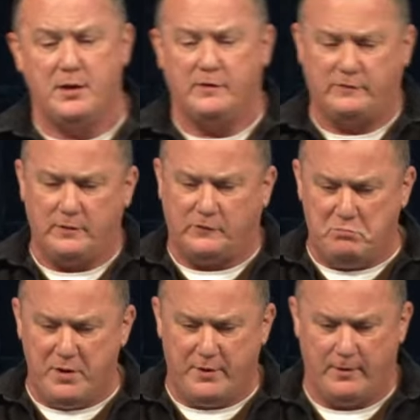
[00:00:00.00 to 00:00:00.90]
It's
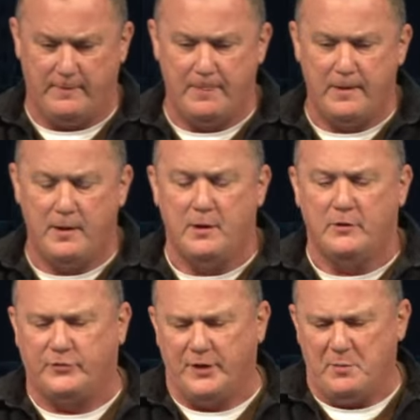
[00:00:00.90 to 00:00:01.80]
bitter.
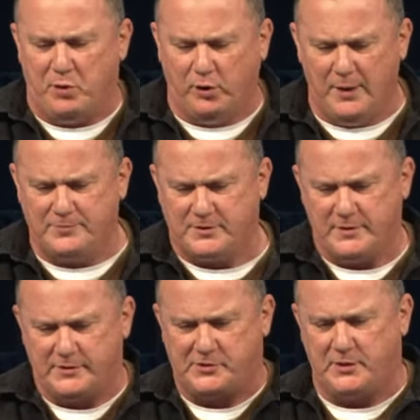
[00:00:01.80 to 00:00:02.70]
So they pull up to
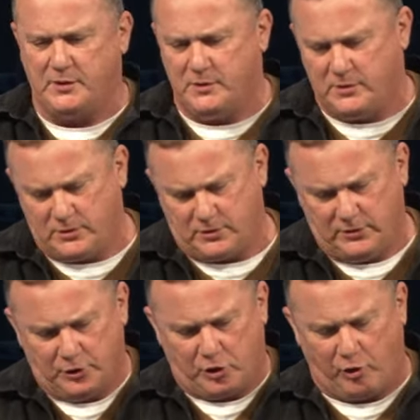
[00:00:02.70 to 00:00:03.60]
this
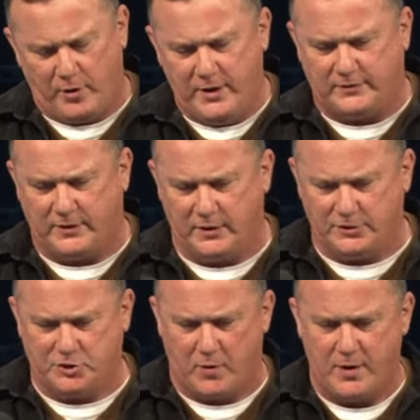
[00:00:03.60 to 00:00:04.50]
little creek to get a
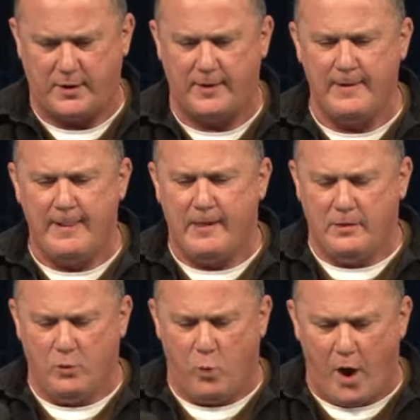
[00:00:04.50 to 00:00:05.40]
drink.
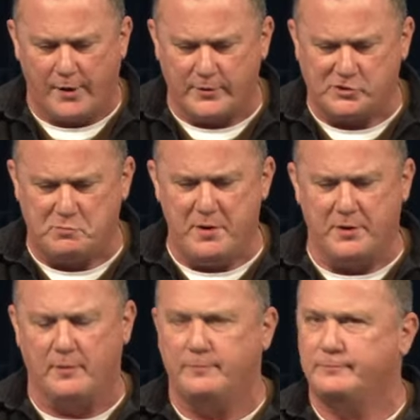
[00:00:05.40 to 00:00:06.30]
The water is
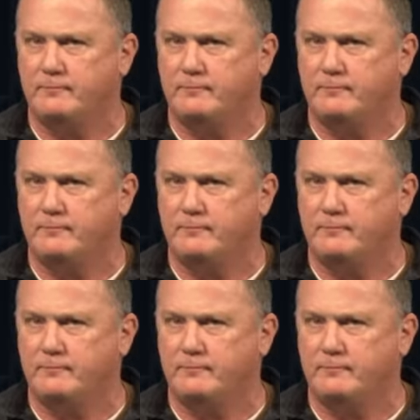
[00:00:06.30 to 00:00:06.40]
bitter.